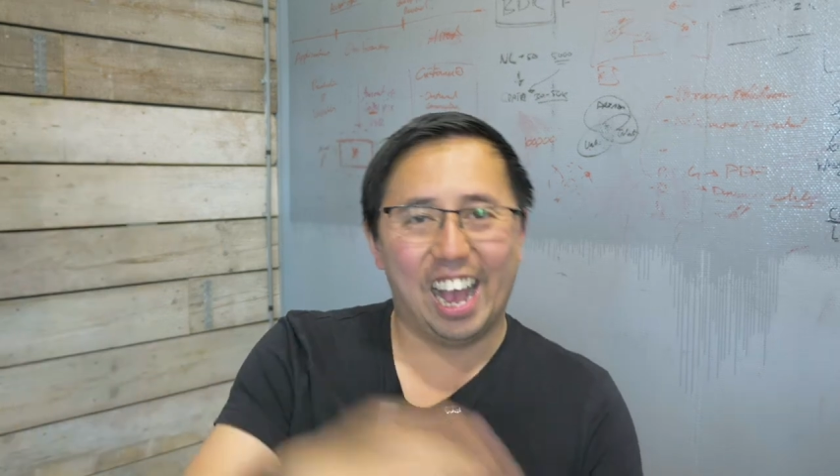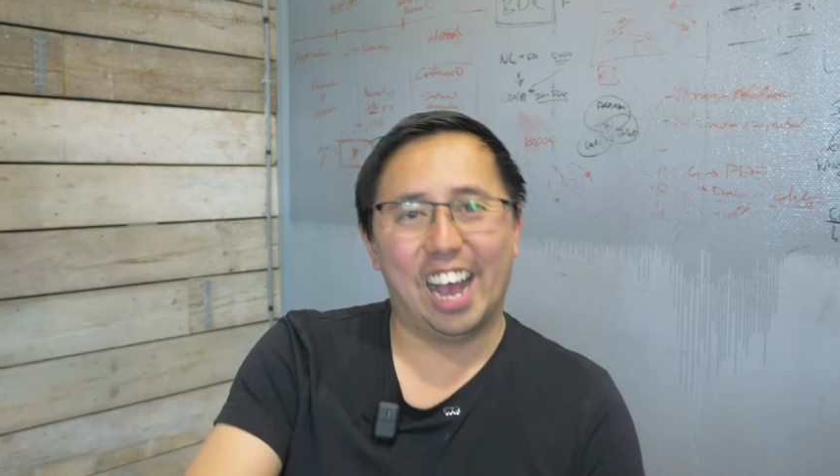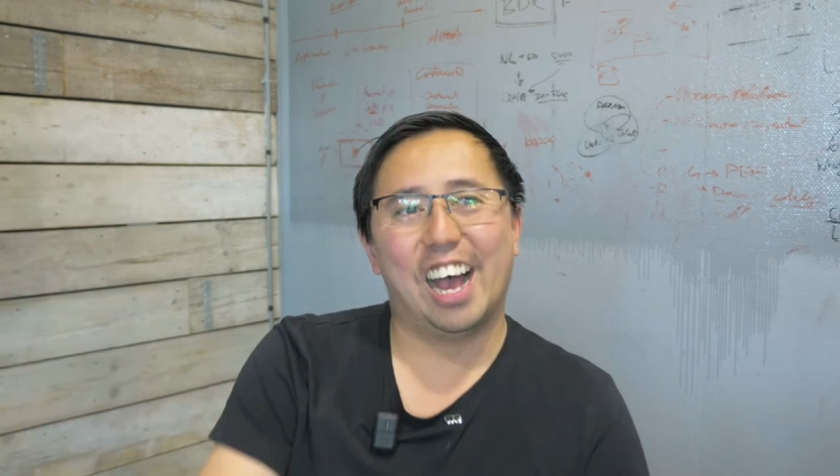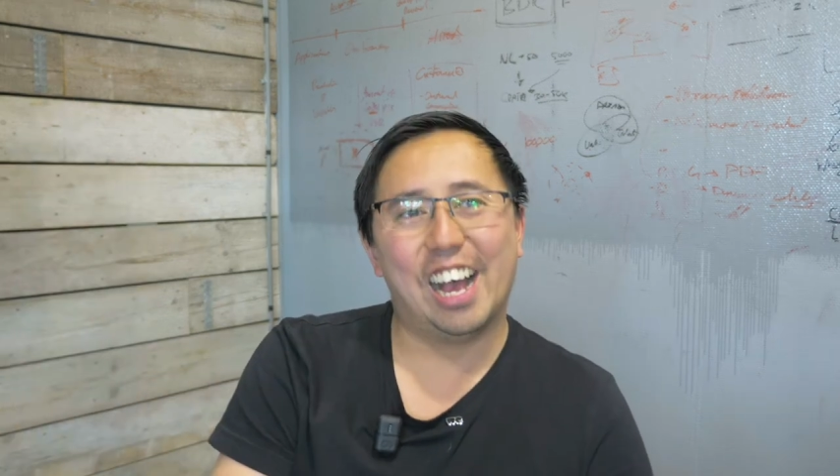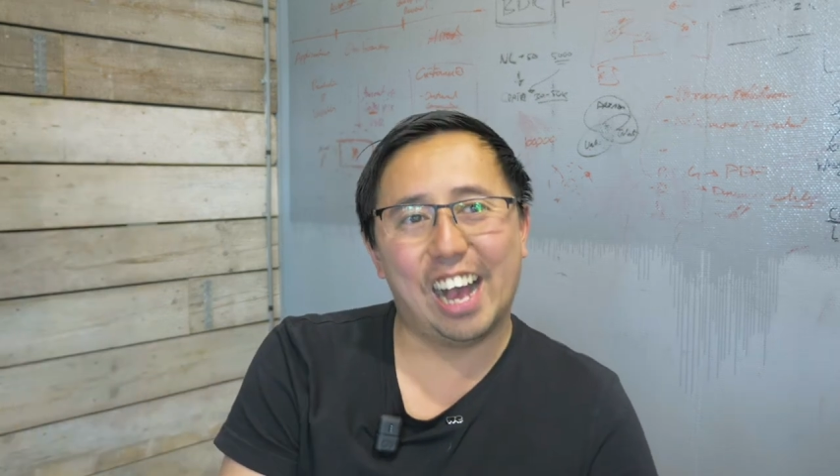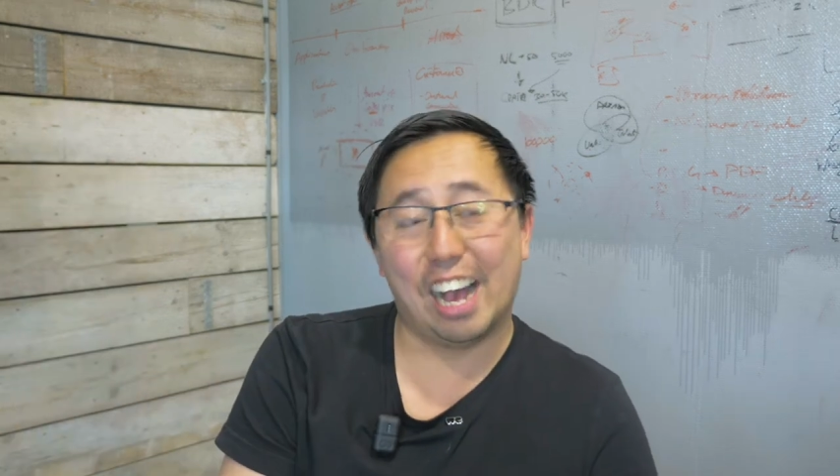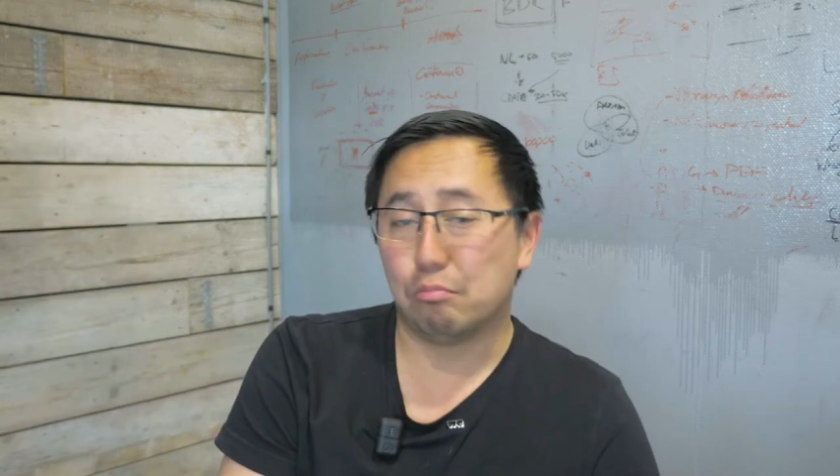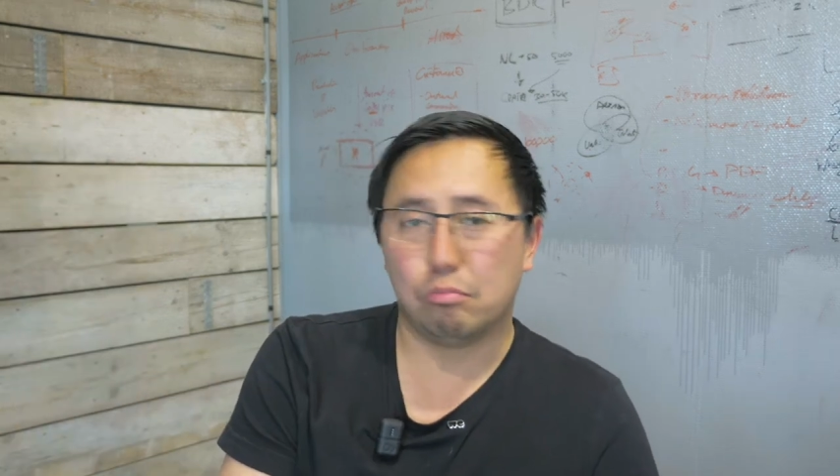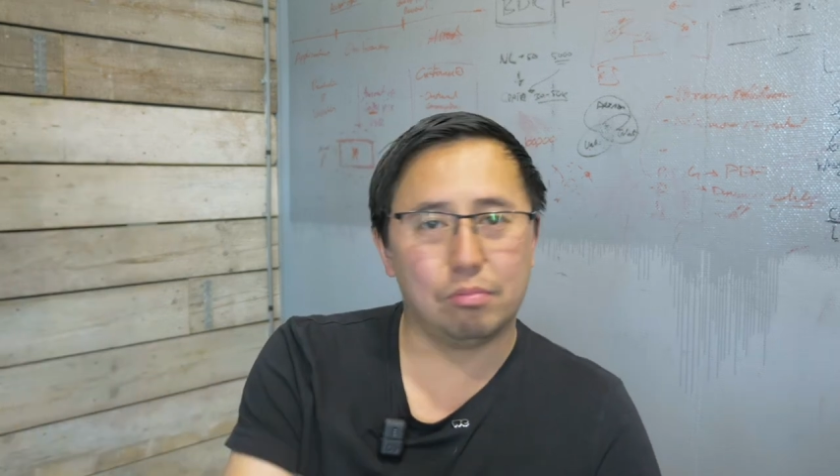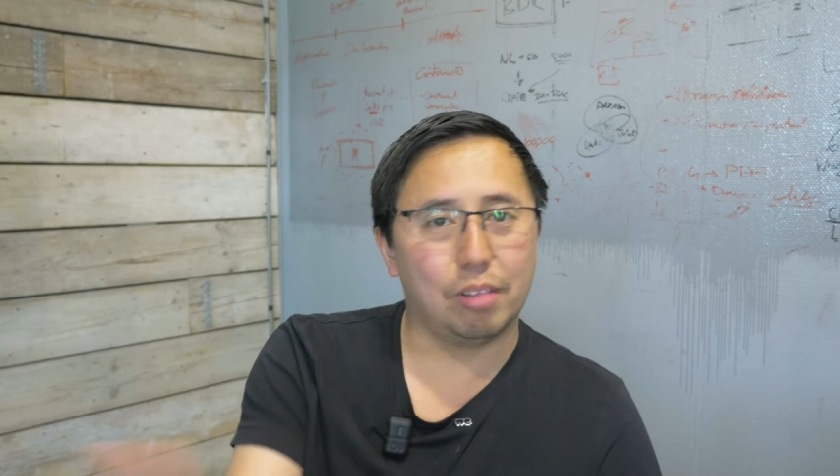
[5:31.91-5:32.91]
Uh,
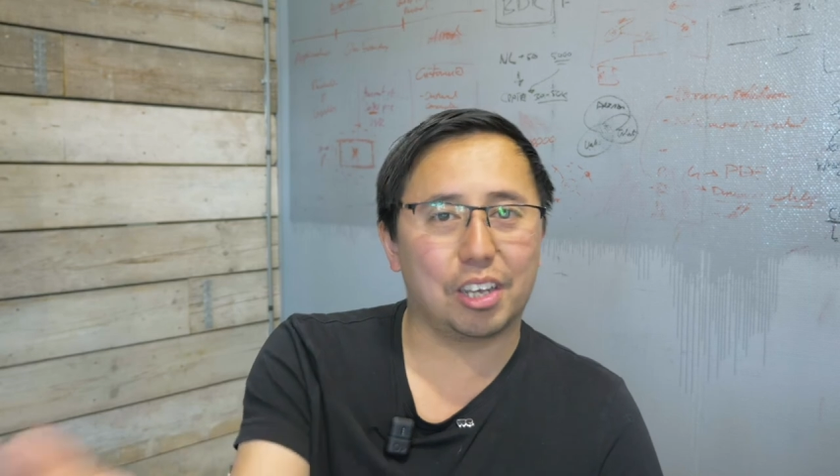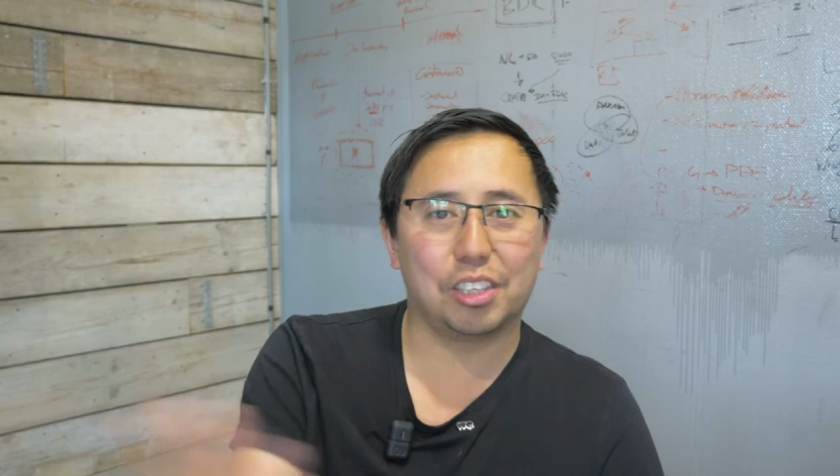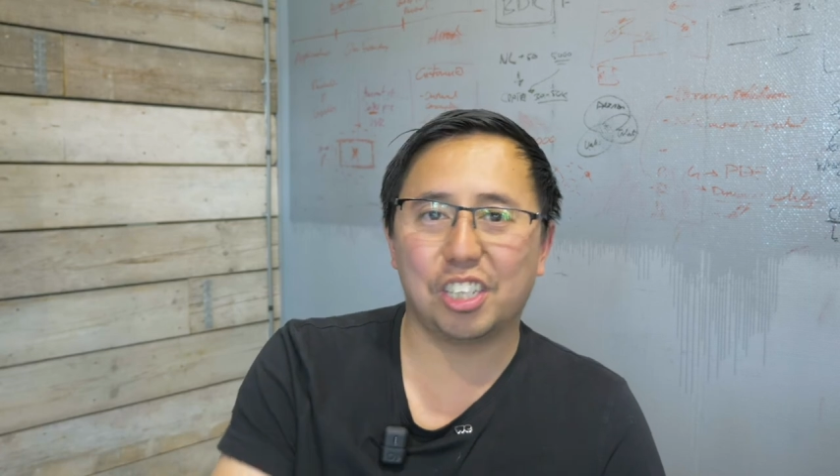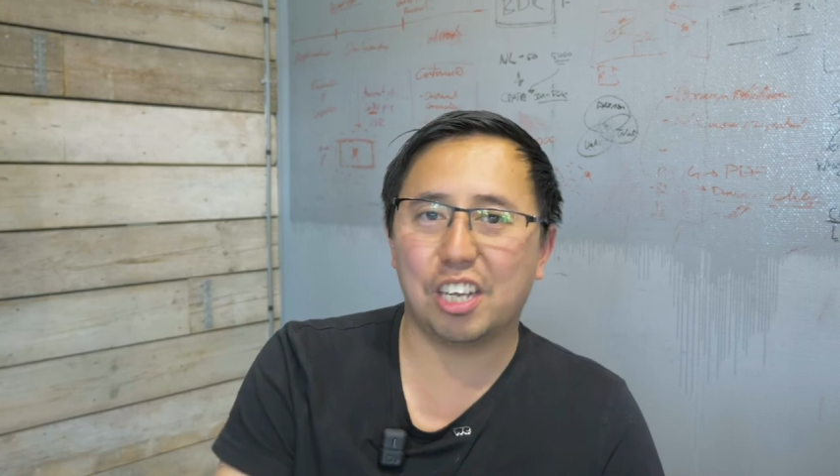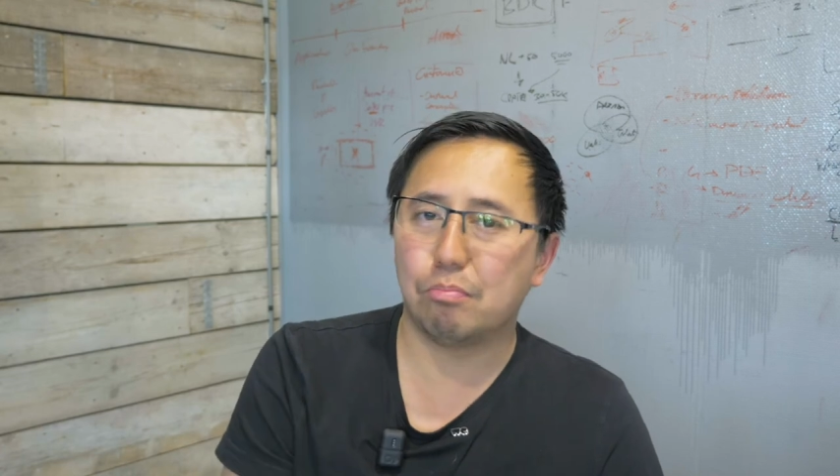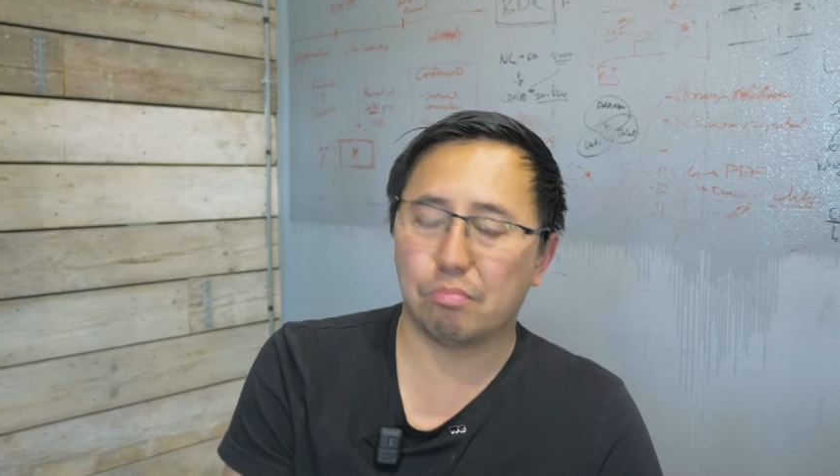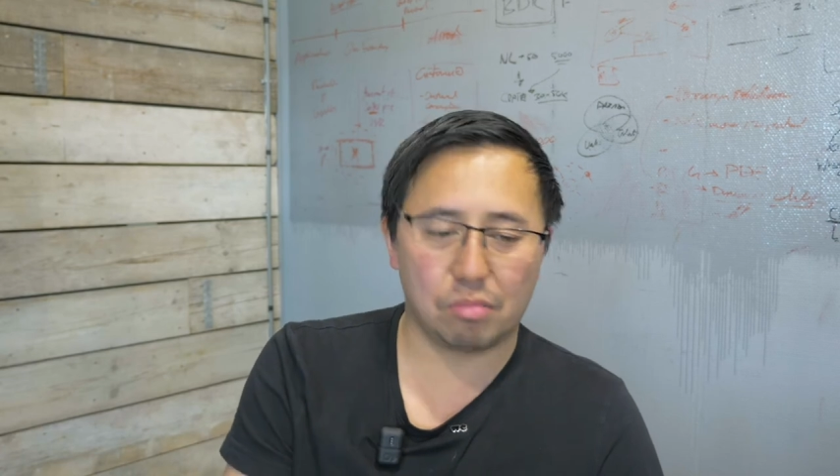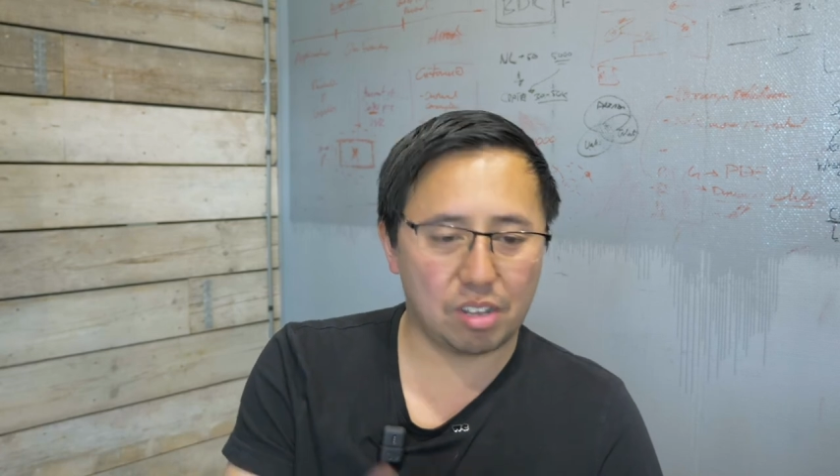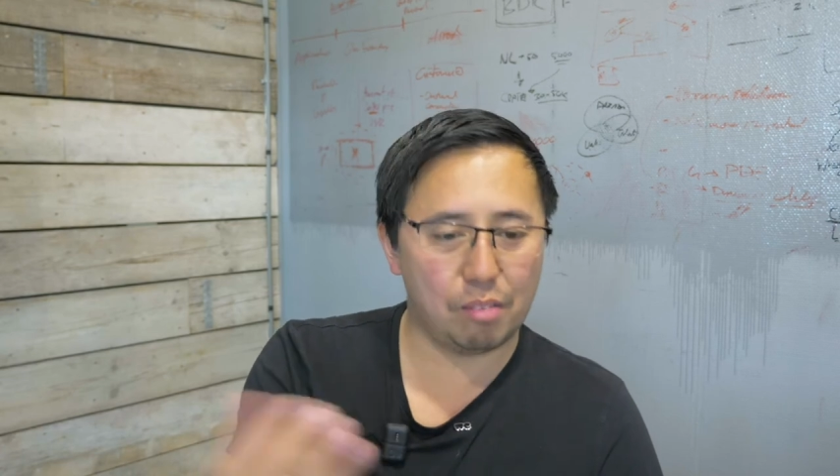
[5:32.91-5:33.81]
like I said,